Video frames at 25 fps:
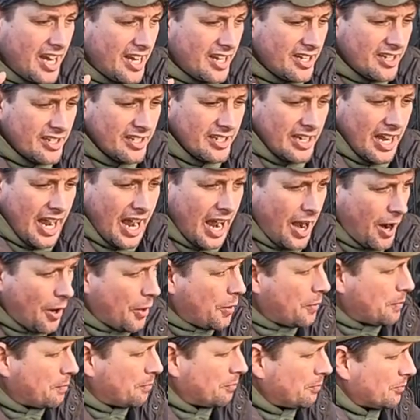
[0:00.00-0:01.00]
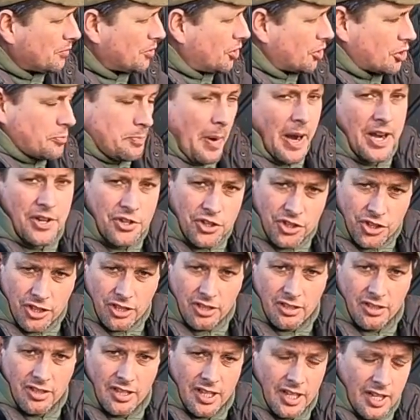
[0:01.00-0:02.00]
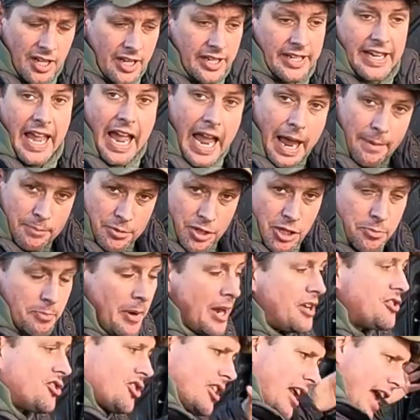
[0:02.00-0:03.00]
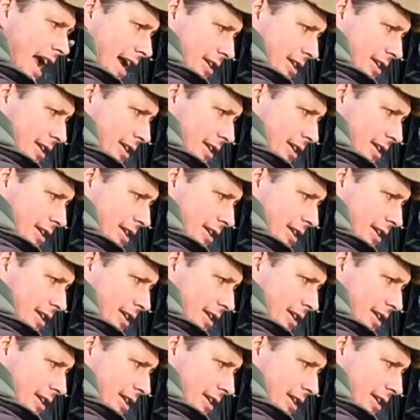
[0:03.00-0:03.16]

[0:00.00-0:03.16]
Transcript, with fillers: in how suspension, cab suspension,